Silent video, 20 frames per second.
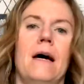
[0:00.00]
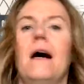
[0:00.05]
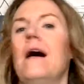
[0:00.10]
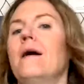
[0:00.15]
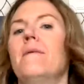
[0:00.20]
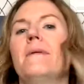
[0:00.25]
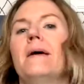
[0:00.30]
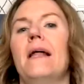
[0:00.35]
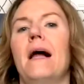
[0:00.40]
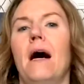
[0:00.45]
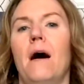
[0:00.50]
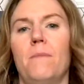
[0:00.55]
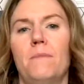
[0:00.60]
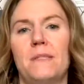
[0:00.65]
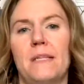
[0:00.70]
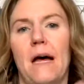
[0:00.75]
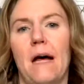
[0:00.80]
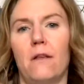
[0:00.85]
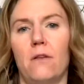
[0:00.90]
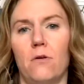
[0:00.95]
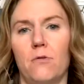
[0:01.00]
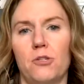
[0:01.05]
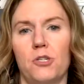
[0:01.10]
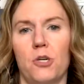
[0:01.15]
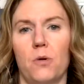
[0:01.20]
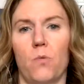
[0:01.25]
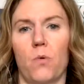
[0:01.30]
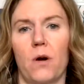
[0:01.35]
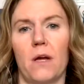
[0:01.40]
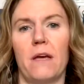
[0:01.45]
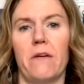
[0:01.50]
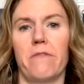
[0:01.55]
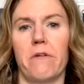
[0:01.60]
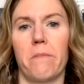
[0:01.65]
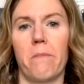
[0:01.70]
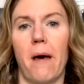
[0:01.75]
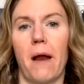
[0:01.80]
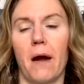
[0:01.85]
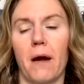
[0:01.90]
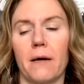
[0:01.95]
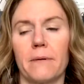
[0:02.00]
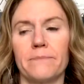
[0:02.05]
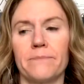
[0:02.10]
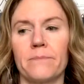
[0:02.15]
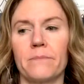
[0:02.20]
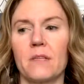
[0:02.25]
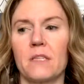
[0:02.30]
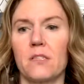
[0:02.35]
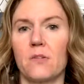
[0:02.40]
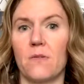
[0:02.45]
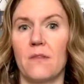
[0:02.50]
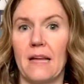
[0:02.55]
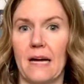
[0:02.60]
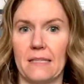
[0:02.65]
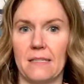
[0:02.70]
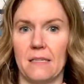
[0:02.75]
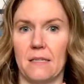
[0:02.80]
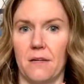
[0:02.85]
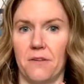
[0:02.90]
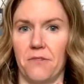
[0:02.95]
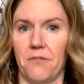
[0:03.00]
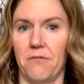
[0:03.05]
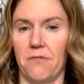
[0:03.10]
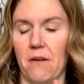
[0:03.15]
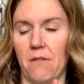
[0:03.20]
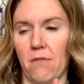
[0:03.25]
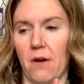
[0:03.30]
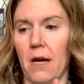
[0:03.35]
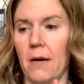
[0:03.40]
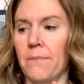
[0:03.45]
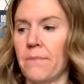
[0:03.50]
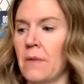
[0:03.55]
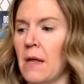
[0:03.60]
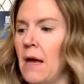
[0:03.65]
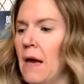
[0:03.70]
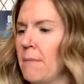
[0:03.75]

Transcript: it helps that lotion work even better. So that's another favorite.